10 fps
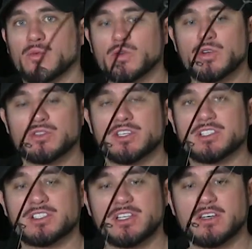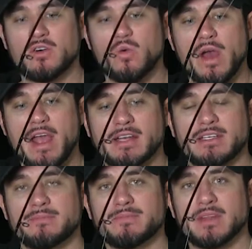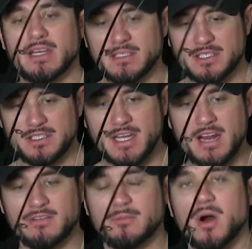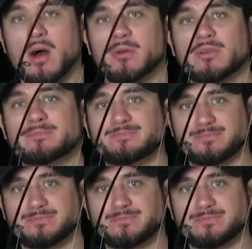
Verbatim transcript: We'll use a steel weight instead of a bobber.